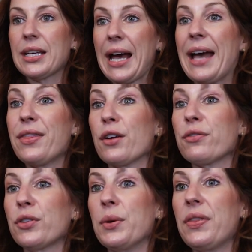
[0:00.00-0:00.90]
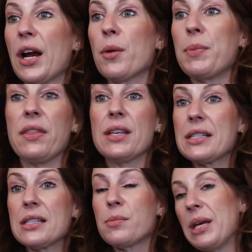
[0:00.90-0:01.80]
to guide their fluid therapy.
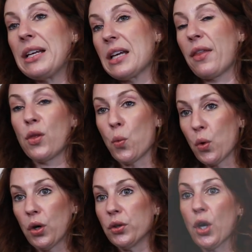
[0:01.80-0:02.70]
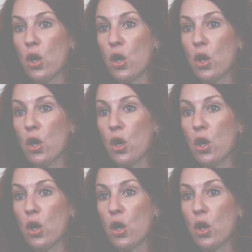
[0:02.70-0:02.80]
This is being done the world